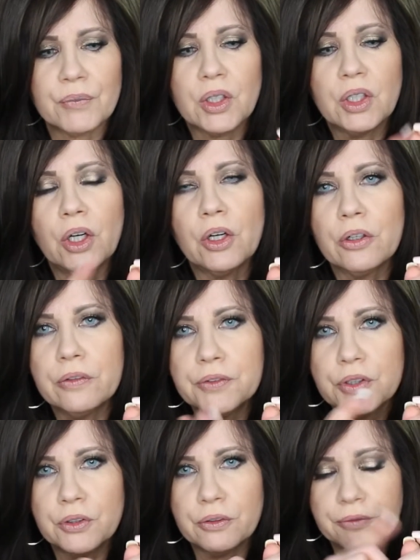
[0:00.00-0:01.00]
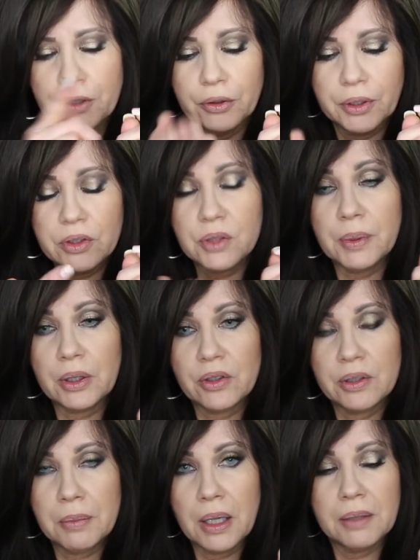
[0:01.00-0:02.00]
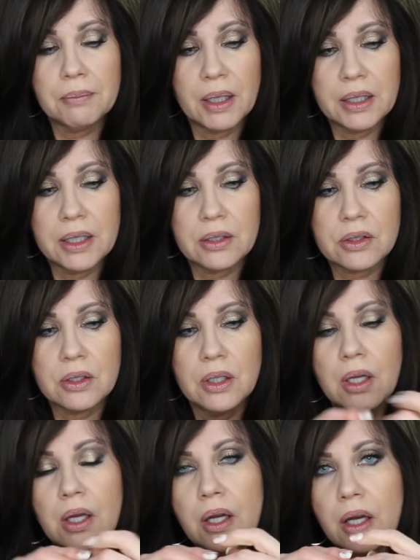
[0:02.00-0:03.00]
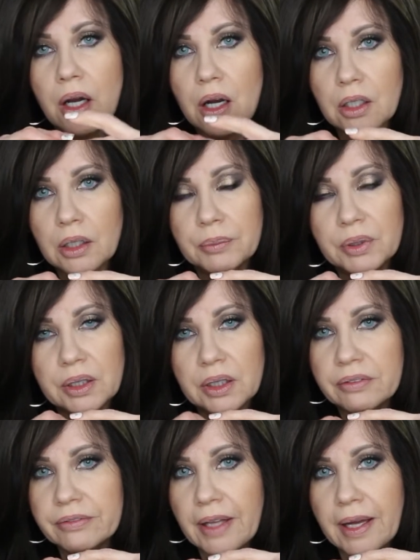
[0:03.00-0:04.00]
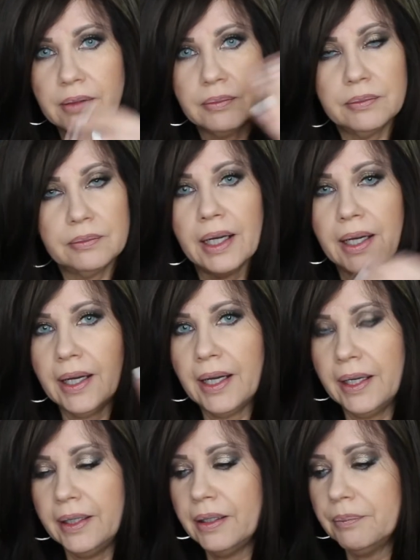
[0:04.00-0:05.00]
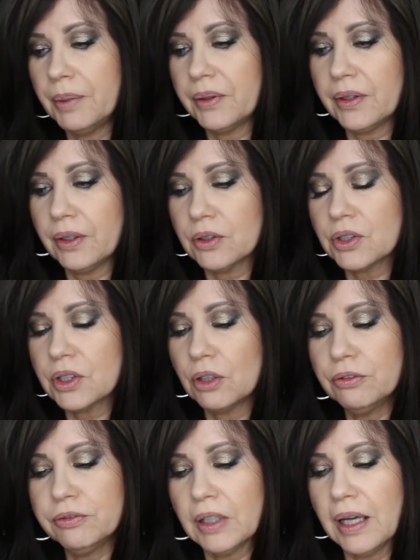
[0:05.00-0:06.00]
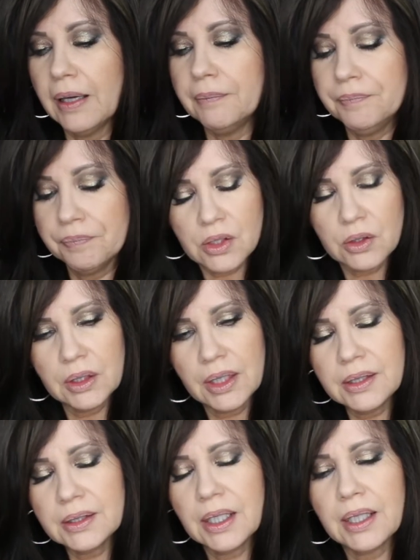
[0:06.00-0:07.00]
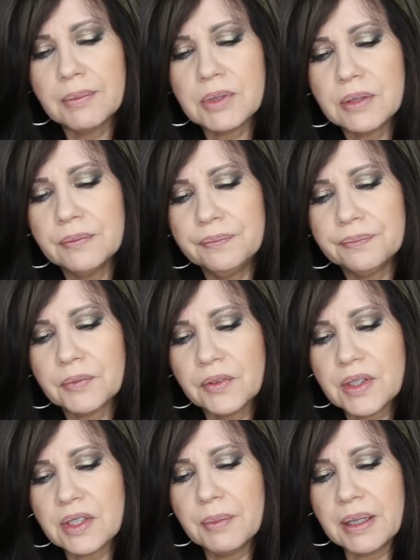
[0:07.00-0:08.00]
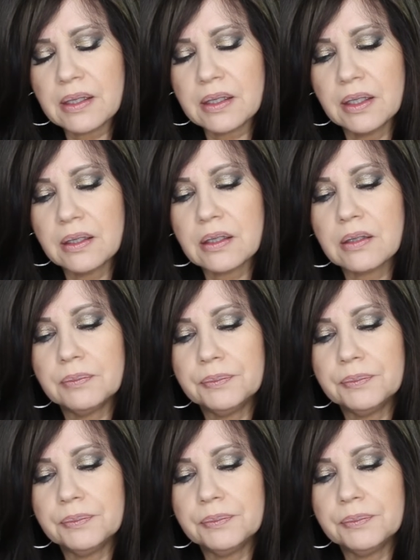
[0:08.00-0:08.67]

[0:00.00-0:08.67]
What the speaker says: curve to their fingernails better than mine. My nails are completely flat. I hate it, but they are so flat. So a lot of times, this makes sense.